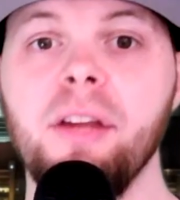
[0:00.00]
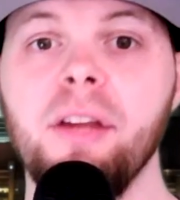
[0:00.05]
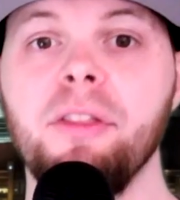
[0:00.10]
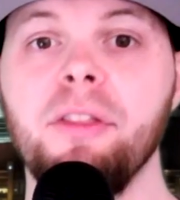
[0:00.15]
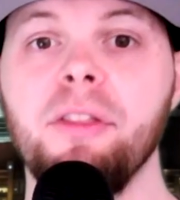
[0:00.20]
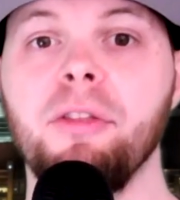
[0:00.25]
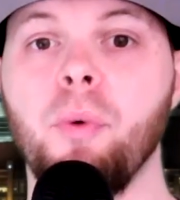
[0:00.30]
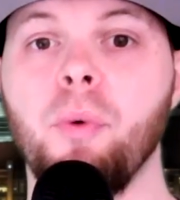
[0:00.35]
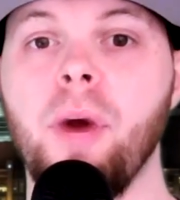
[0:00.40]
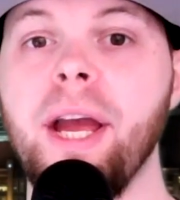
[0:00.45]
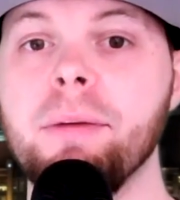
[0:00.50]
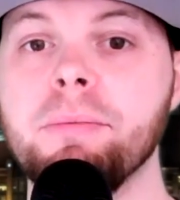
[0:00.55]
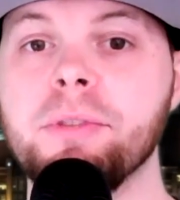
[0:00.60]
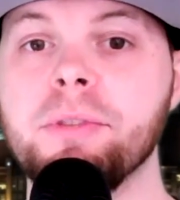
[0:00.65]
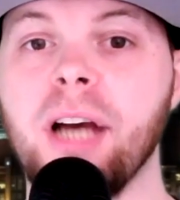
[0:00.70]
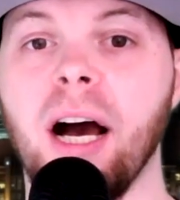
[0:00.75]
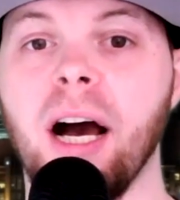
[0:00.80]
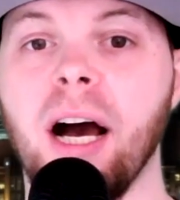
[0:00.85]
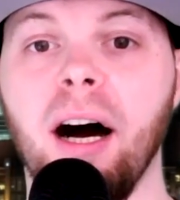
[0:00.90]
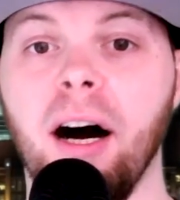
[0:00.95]
The Rams
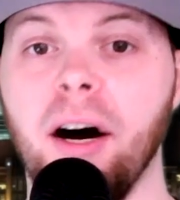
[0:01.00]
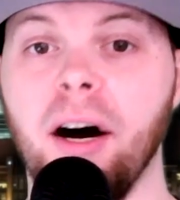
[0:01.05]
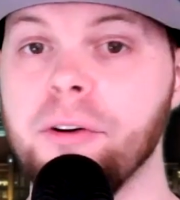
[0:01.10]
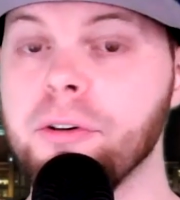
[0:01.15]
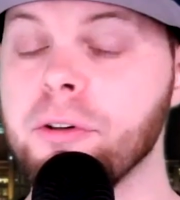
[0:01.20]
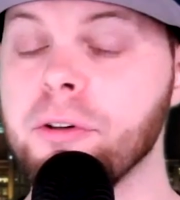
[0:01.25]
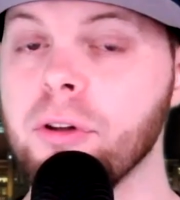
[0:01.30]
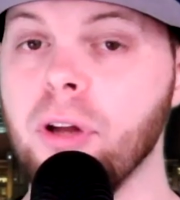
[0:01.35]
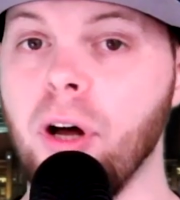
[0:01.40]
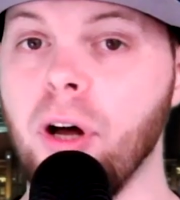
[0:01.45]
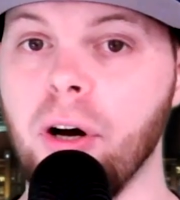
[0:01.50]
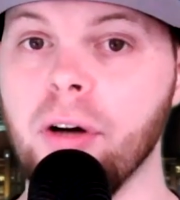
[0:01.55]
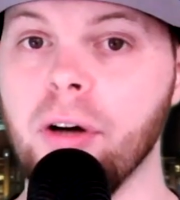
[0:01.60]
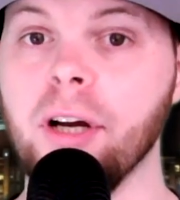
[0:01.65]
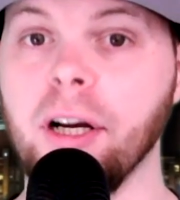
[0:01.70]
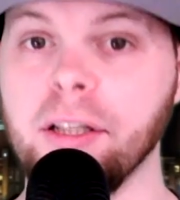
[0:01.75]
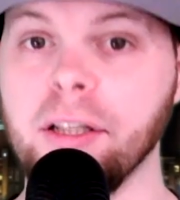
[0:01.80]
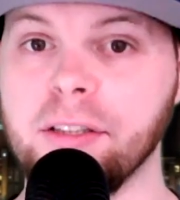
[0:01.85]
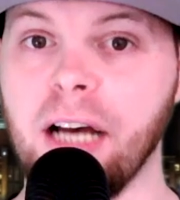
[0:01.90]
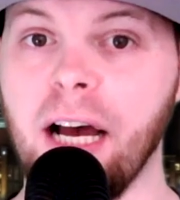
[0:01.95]
got Hunter Long,
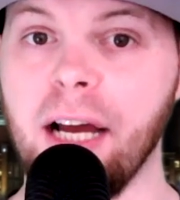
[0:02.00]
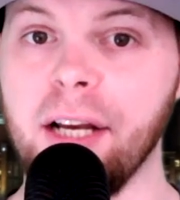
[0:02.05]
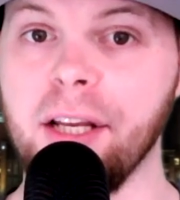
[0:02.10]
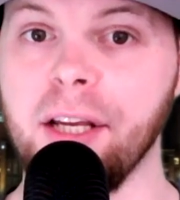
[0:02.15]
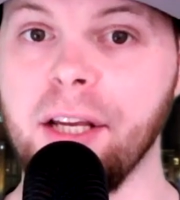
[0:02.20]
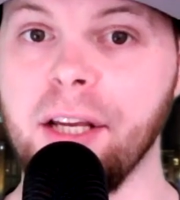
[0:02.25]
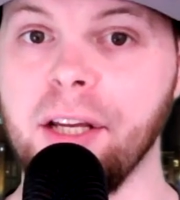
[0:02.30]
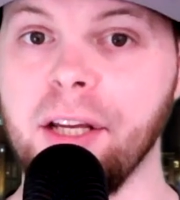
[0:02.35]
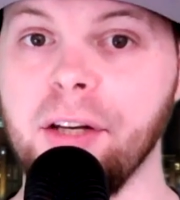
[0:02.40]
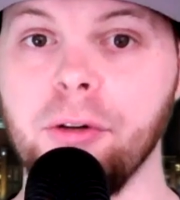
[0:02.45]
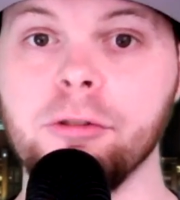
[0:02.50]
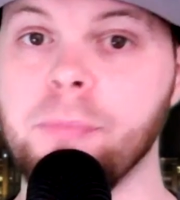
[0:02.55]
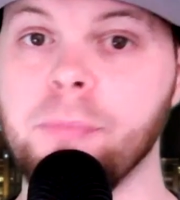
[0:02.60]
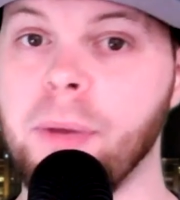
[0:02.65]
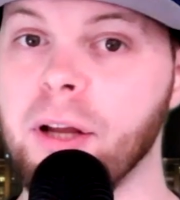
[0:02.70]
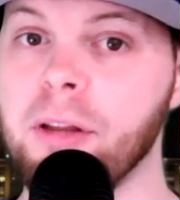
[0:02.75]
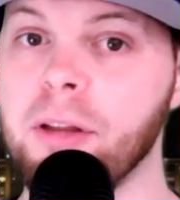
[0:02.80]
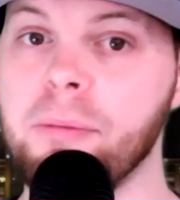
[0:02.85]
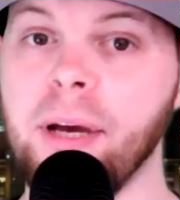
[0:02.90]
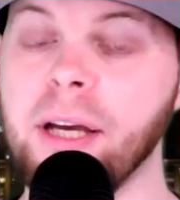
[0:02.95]
a tight end who was
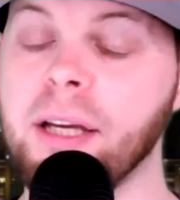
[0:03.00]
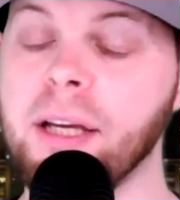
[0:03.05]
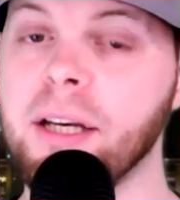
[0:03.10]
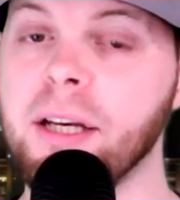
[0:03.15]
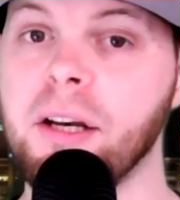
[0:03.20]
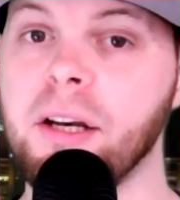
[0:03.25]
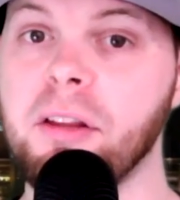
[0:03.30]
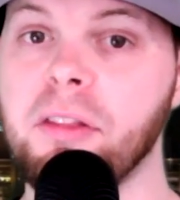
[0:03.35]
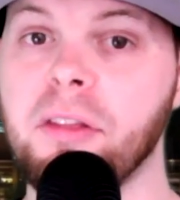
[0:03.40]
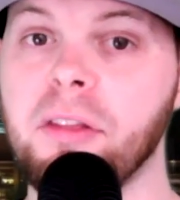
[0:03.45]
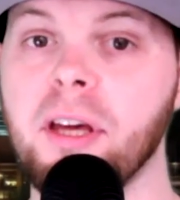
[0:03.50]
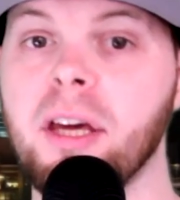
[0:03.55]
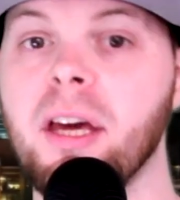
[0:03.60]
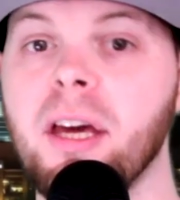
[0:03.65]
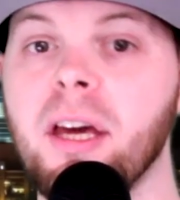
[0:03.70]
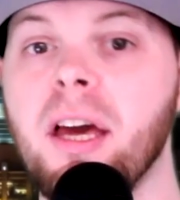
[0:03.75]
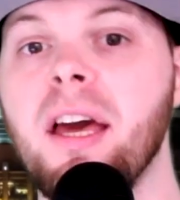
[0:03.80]
barely making anything,